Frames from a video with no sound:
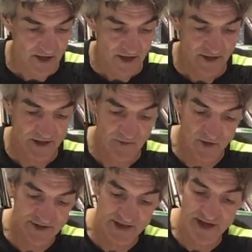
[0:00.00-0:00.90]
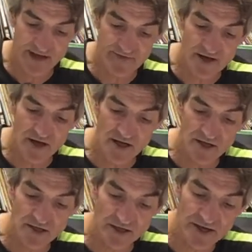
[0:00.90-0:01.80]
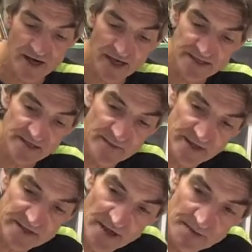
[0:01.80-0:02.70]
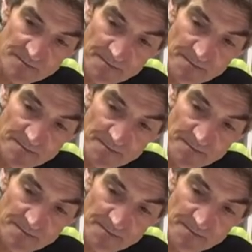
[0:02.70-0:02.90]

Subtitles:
Okay, once I have that all nice and mixed up,